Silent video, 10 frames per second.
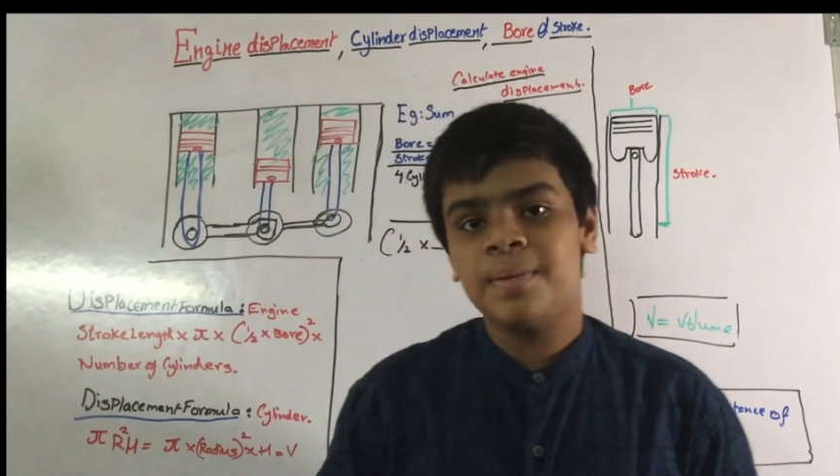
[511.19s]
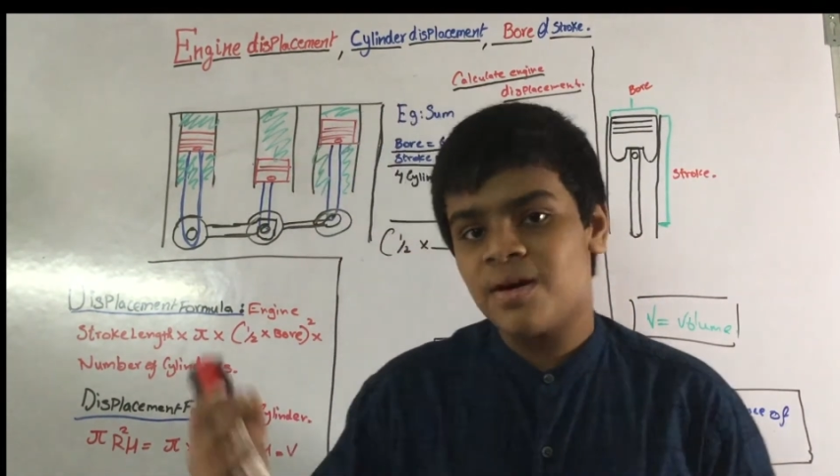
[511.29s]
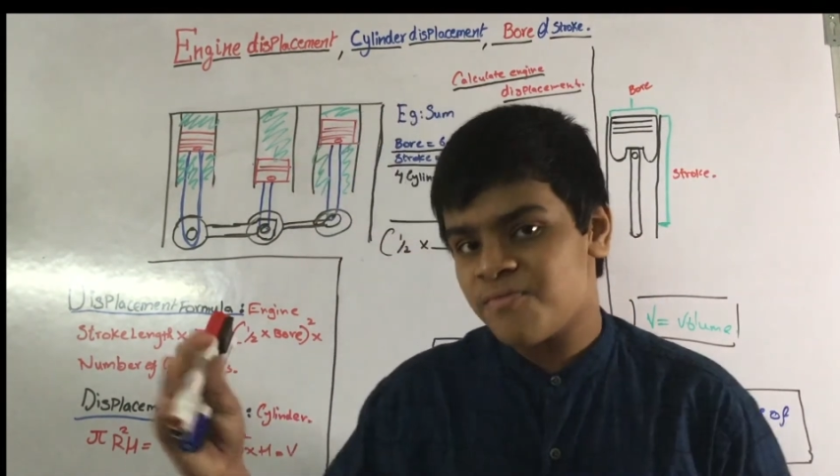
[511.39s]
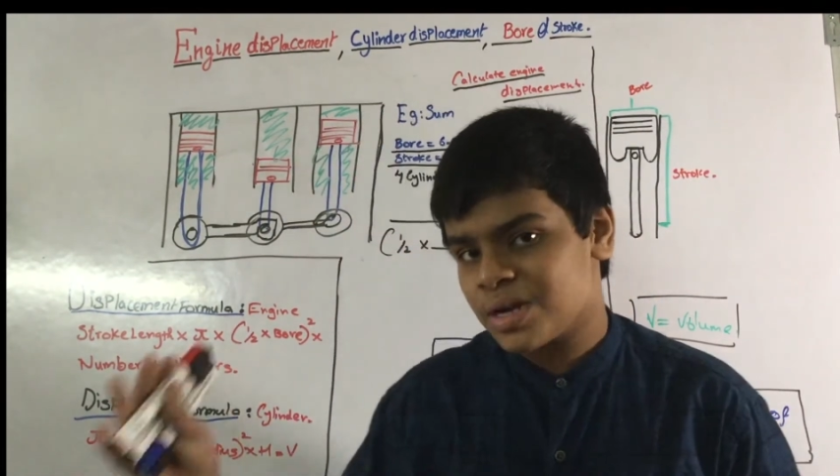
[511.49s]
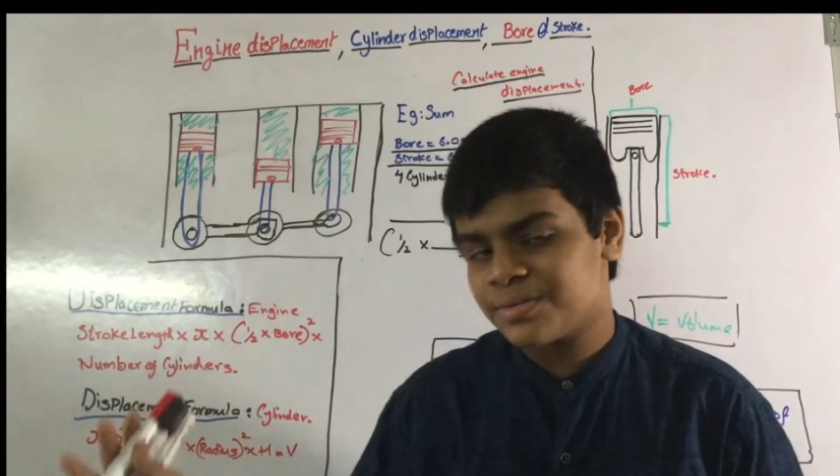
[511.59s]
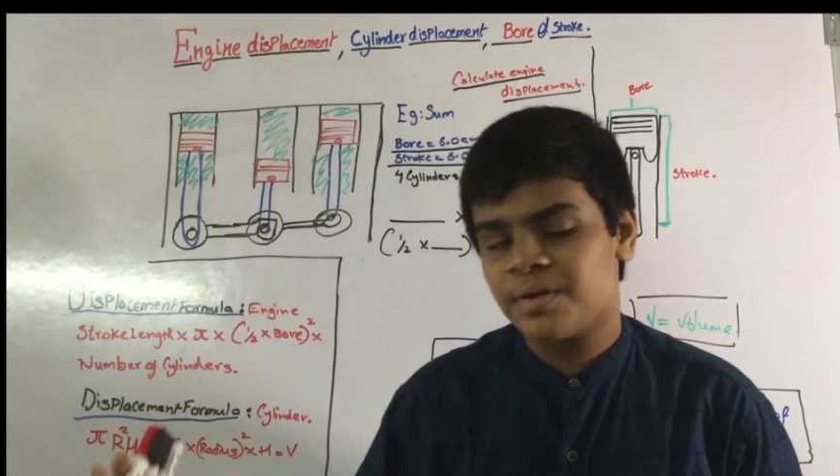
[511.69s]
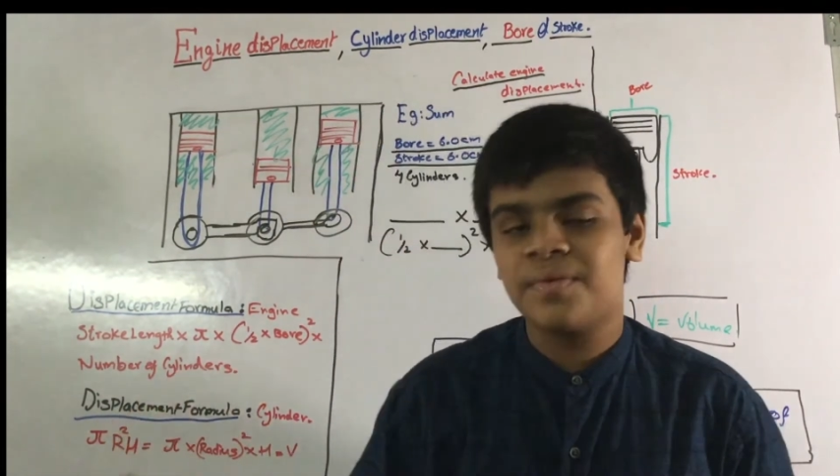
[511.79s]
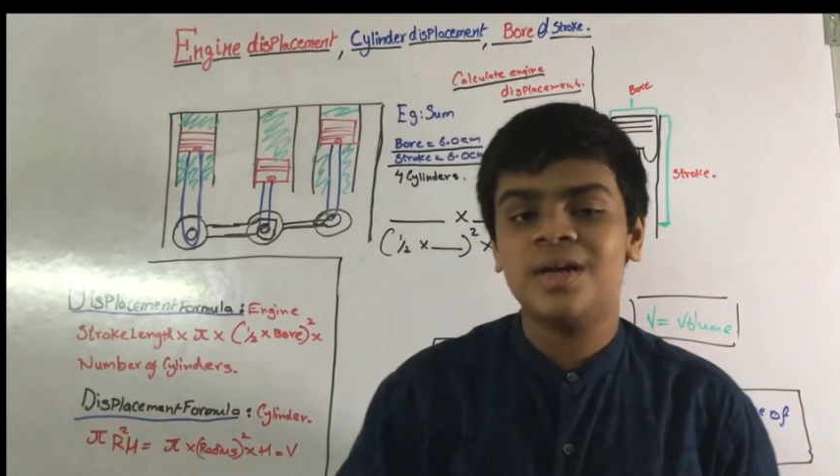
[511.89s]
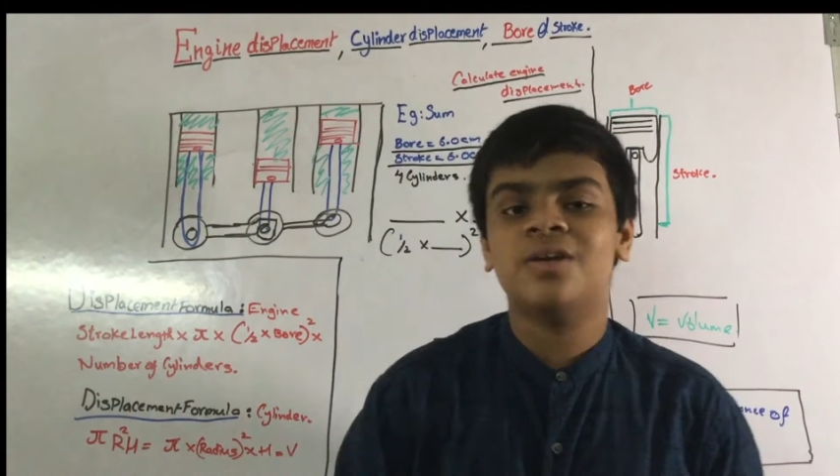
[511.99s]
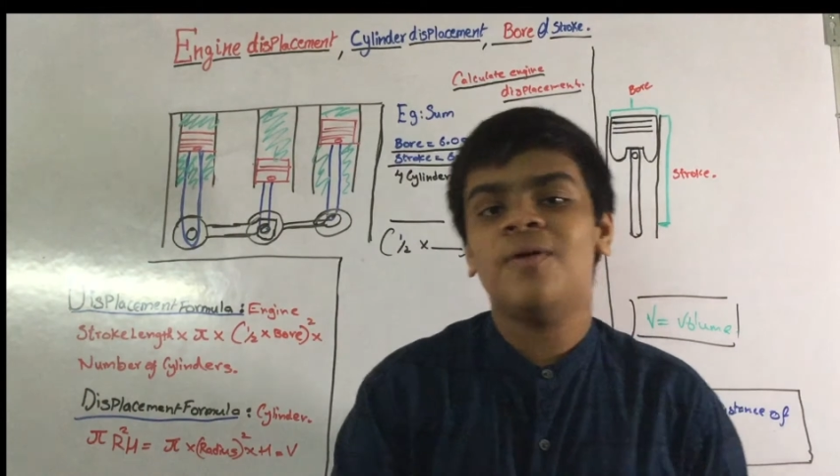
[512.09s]
a Volkswagen
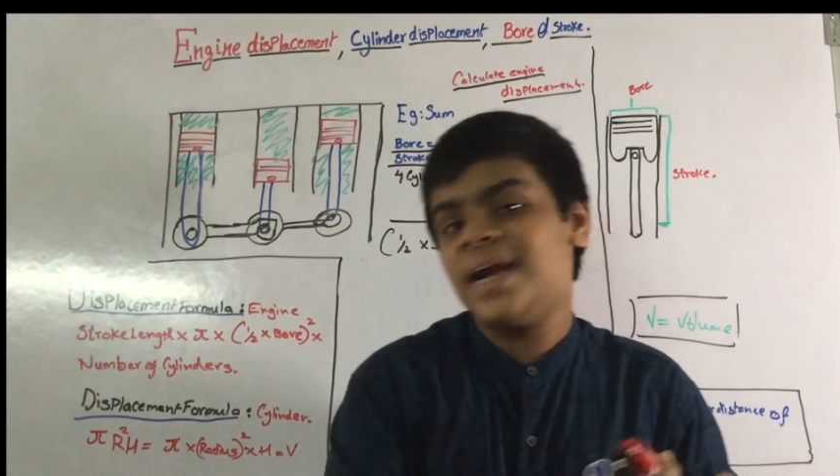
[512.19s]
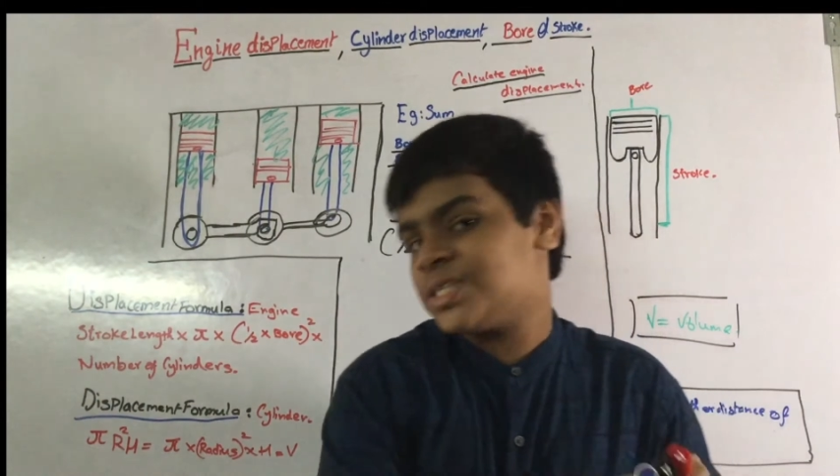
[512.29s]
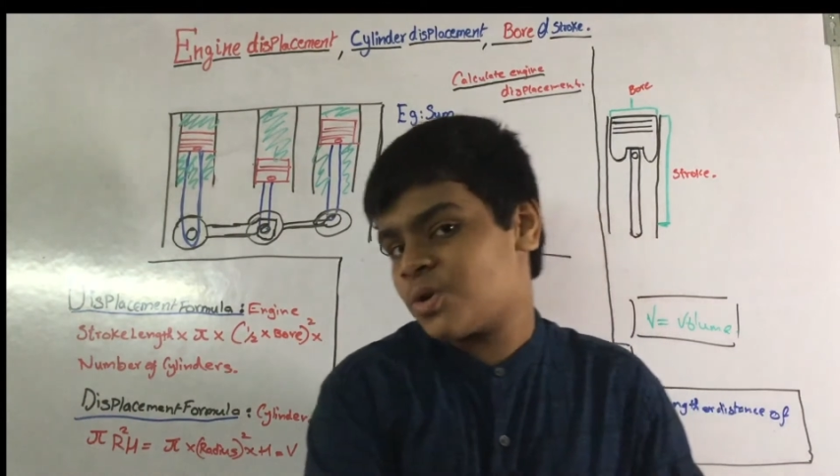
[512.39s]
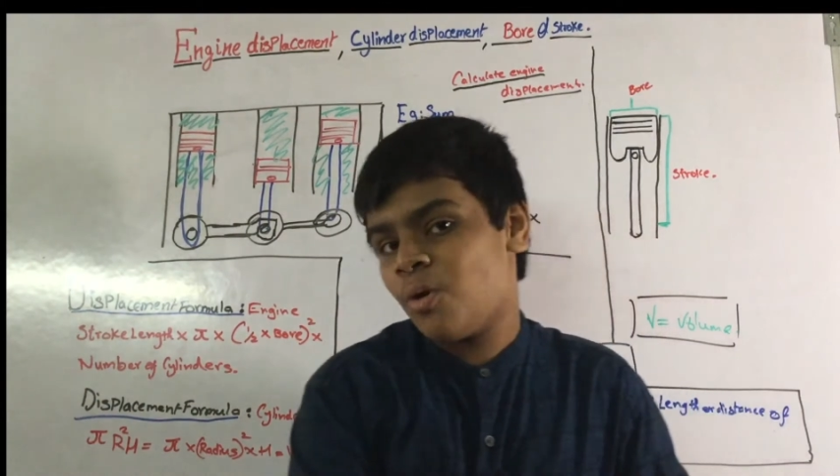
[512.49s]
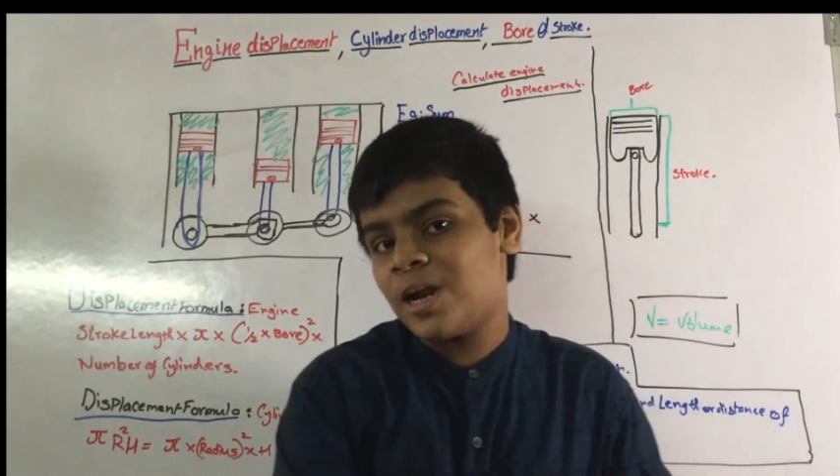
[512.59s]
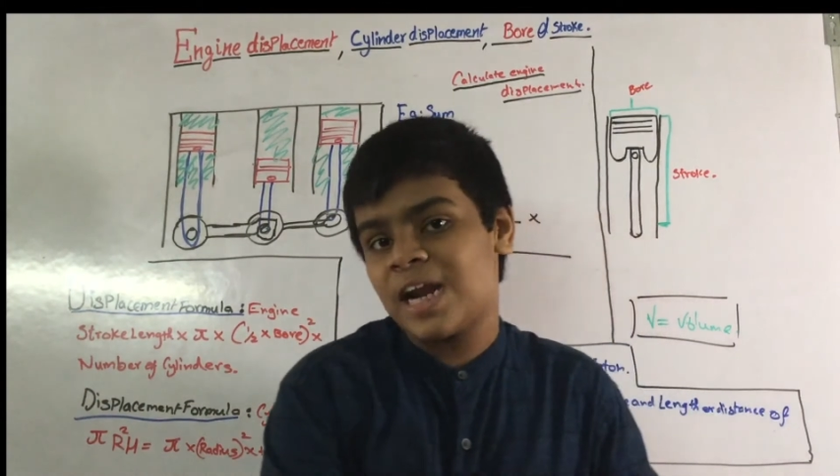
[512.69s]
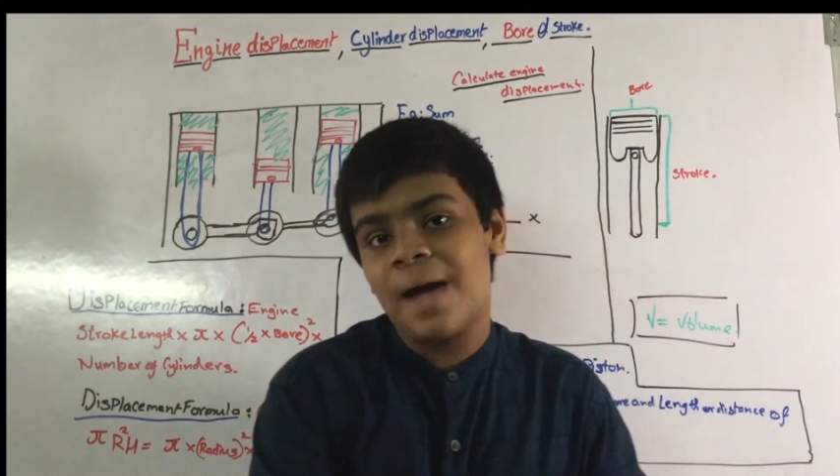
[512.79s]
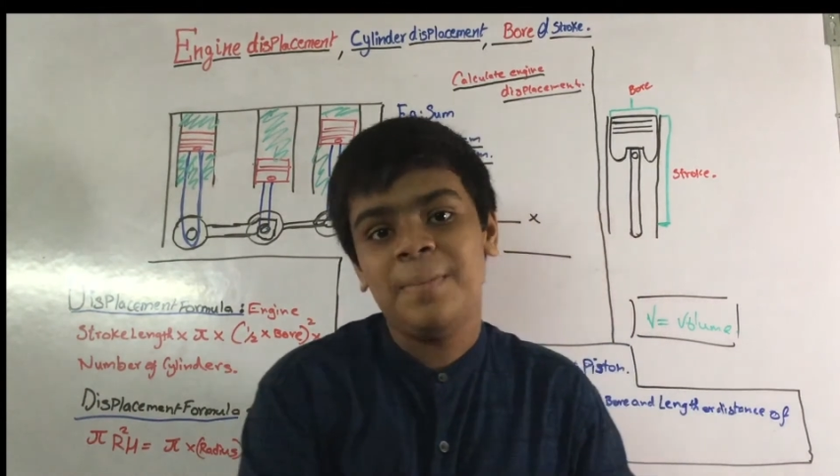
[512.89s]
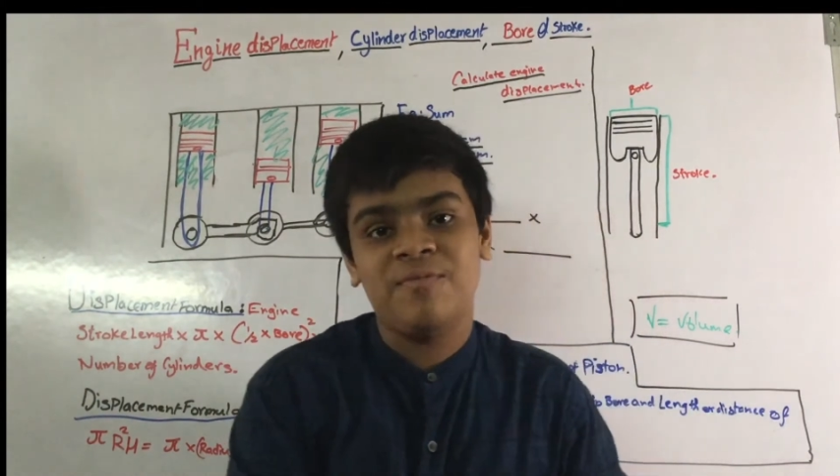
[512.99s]
Vento and a Skoda Rapid,